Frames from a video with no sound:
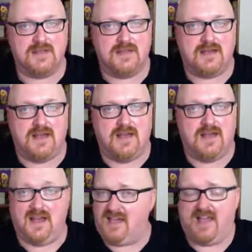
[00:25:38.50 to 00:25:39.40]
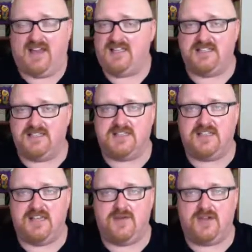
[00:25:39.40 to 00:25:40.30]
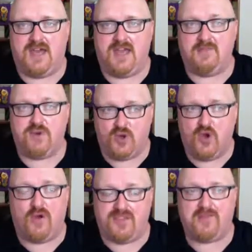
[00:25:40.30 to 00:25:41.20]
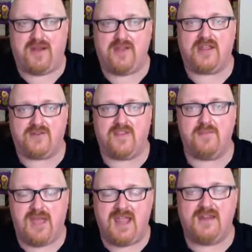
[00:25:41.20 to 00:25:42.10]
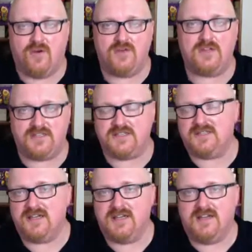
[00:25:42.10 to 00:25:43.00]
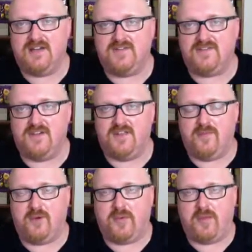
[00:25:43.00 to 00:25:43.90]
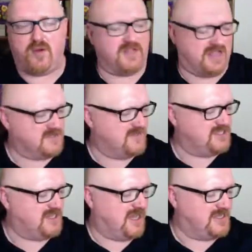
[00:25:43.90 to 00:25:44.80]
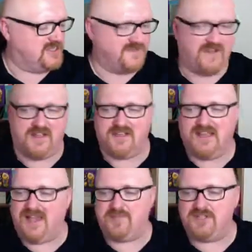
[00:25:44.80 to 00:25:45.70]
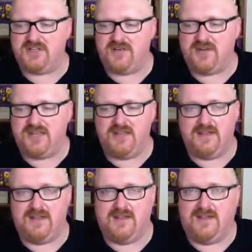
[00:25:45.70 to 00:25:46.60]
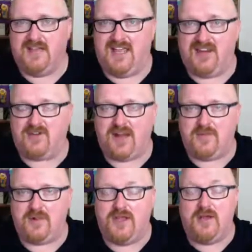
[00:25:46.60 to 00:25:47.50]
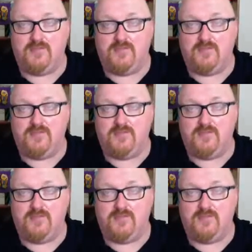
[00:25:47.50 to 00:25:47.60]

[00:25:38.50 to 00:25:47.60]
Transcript: I get listeners in the UK, but North America are the main audience for the puppy podcast, which I just find absolutely incredible.